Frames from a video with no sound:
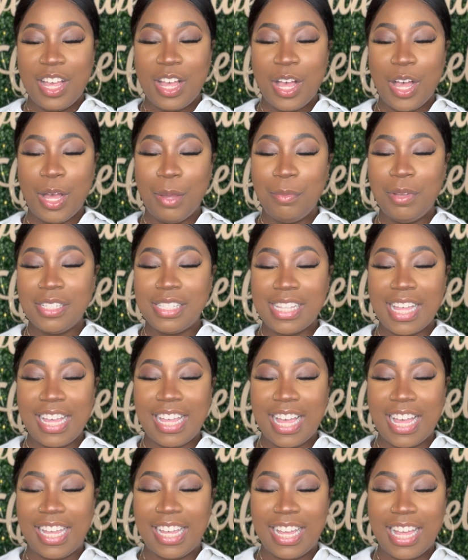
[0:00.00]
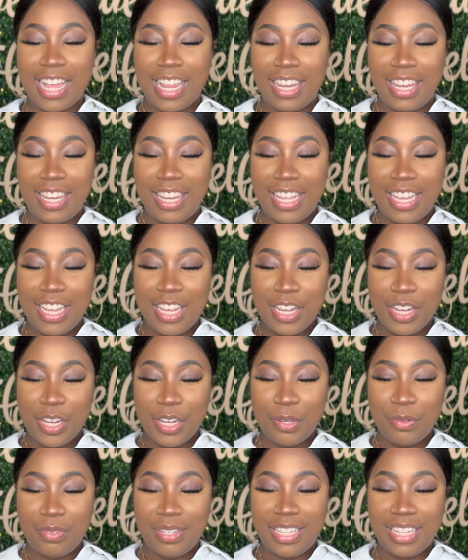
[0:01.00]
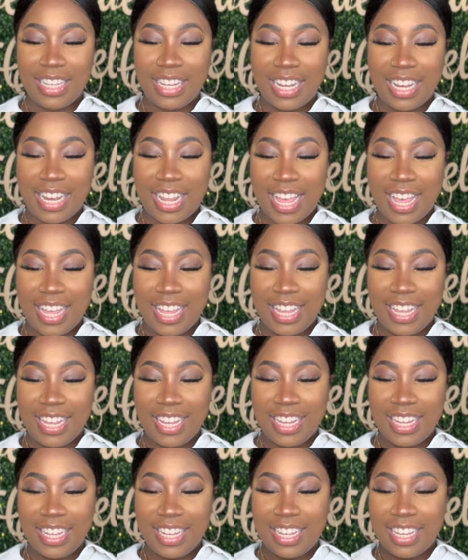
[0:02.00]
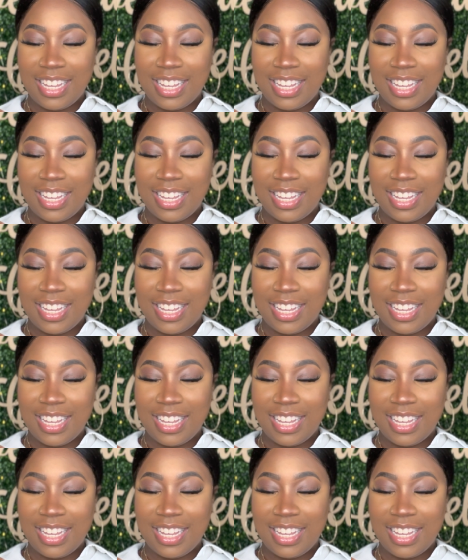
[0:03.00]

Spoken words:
almost like a clear with like,